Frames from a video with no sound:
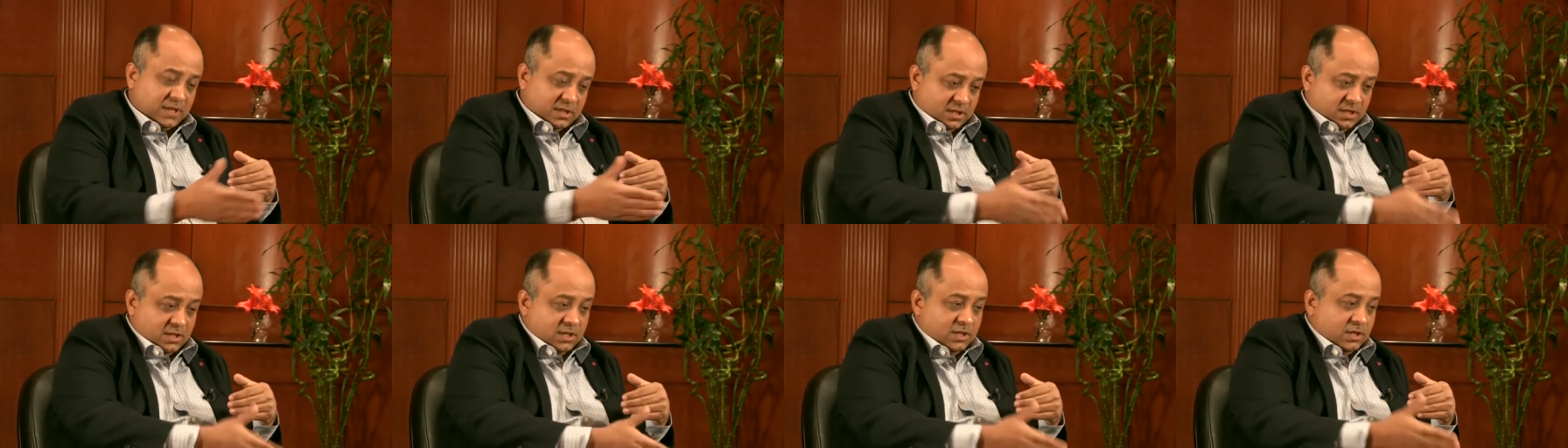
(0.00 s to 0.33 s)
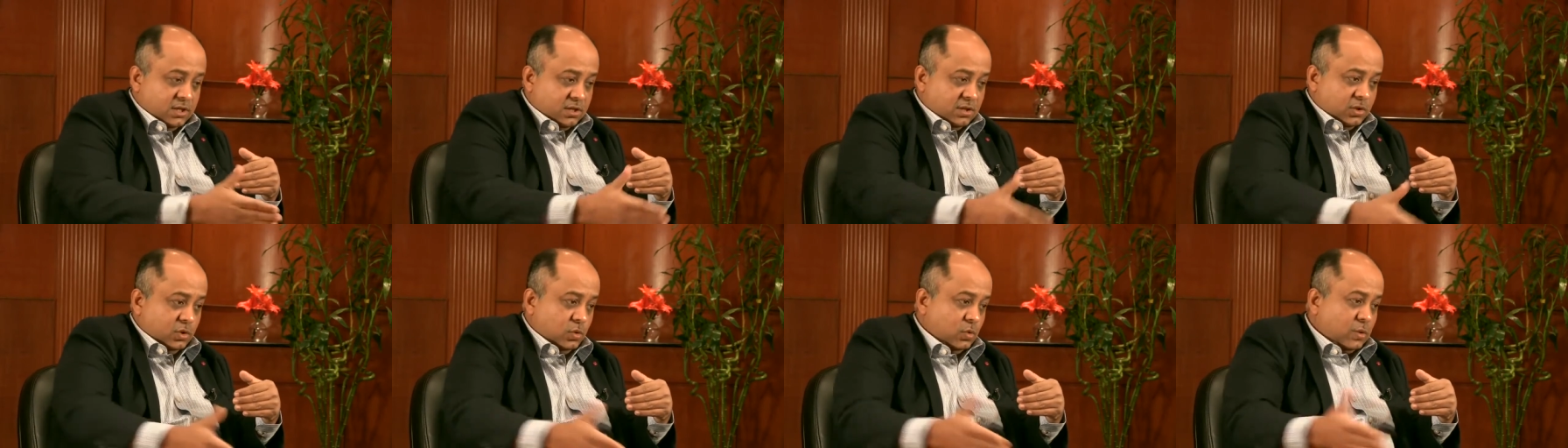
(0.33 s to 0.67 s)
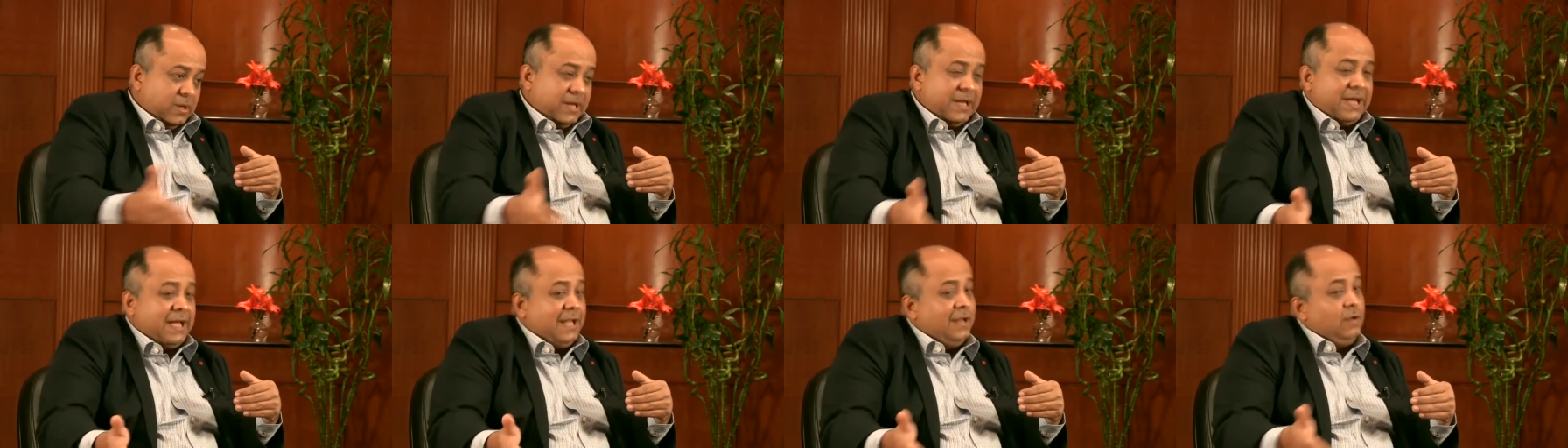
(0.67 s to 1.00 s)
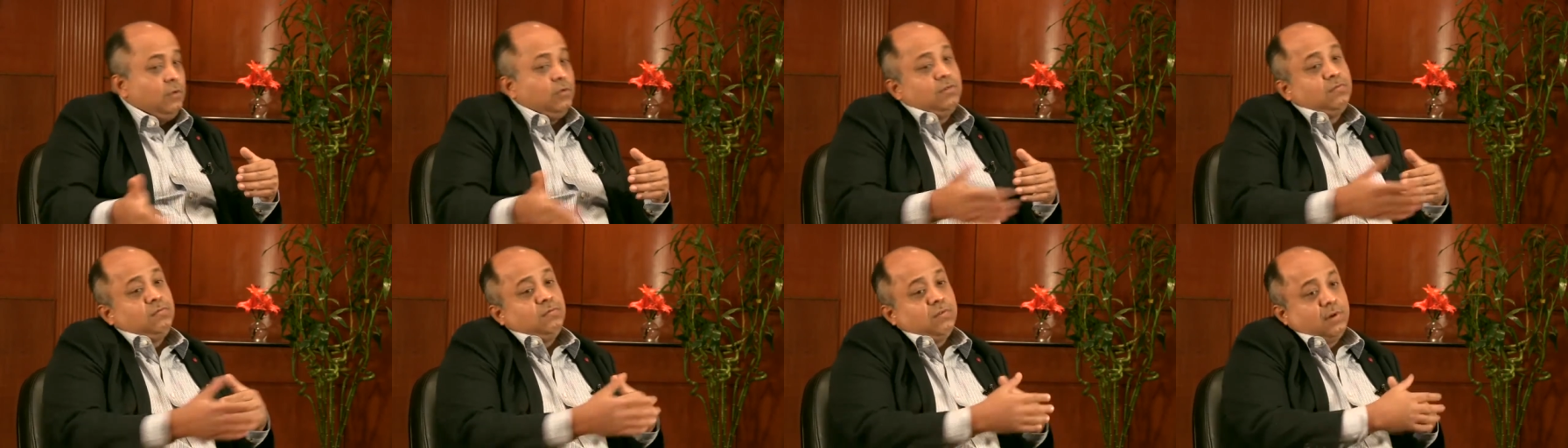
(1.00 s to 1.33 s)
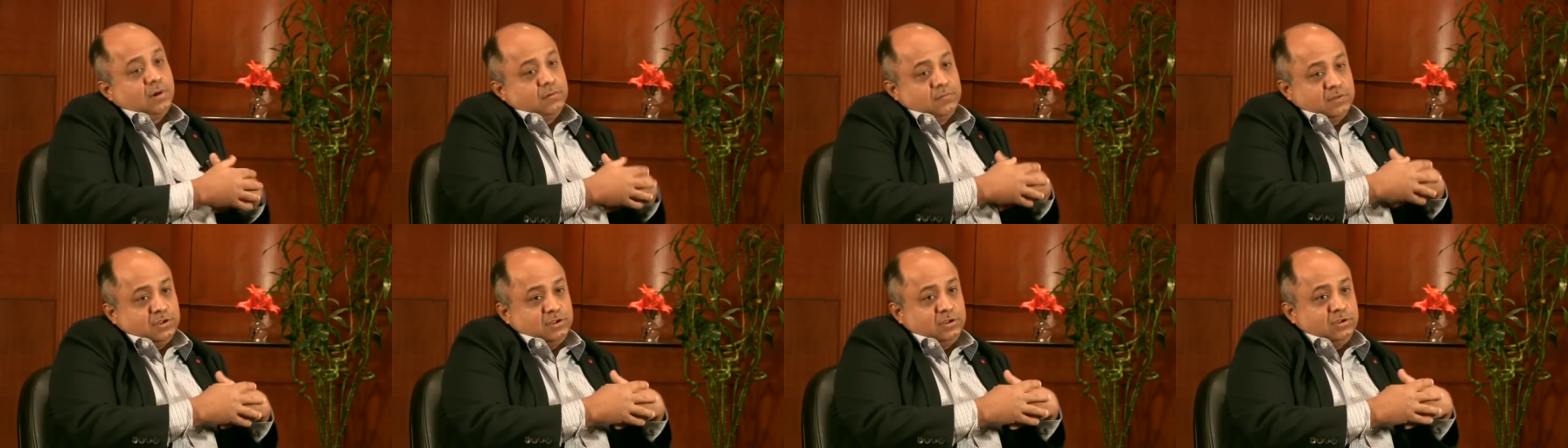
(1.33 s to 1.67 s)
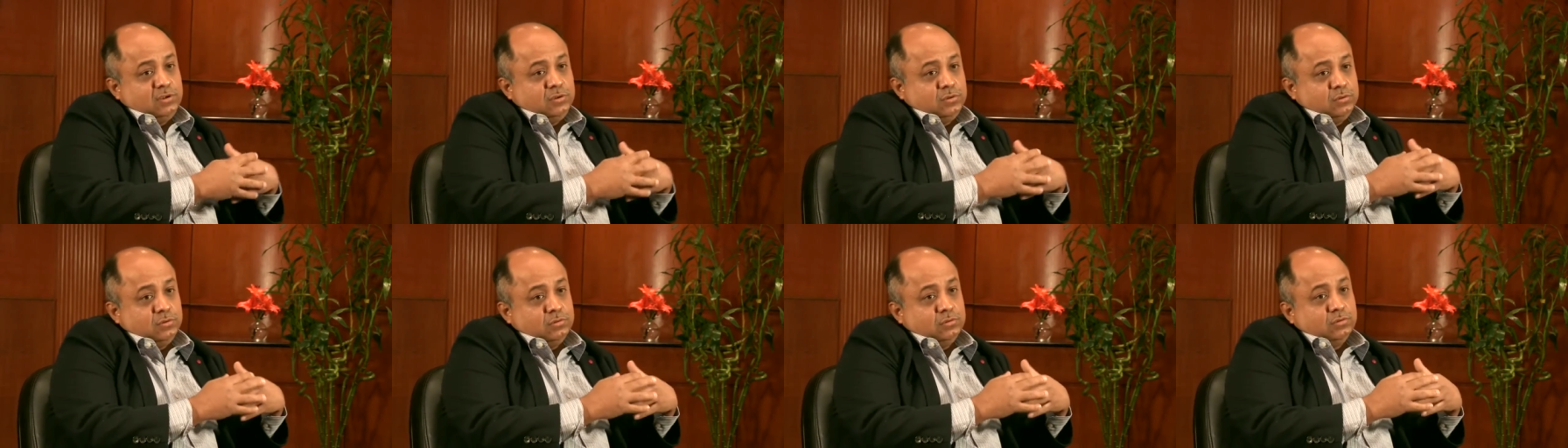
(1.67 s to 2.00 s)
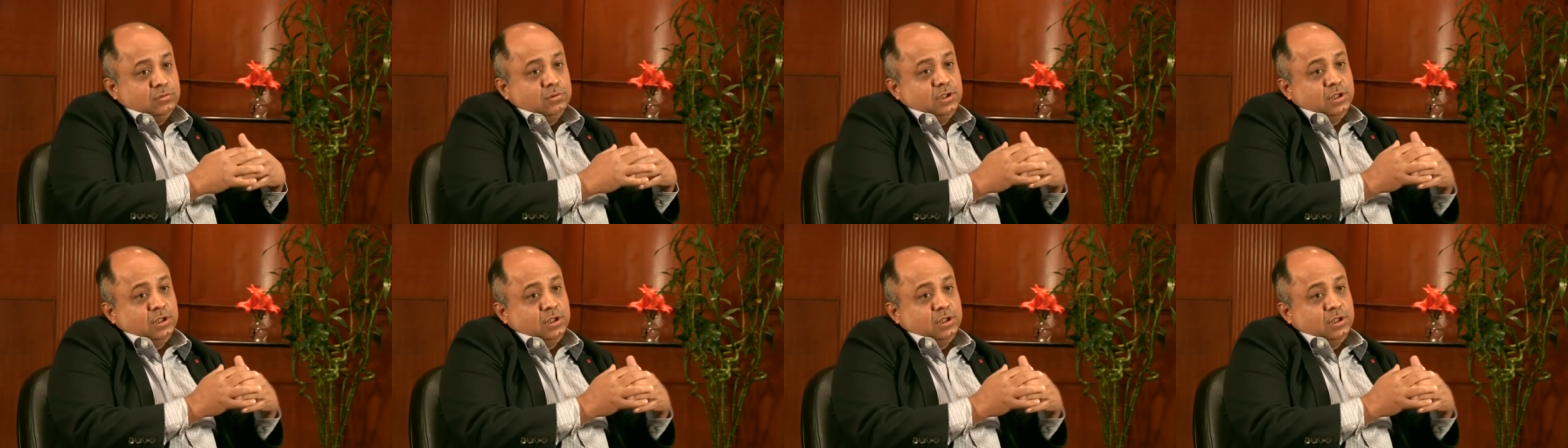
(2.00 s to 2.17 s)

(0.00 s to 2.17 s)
but you can look forward to,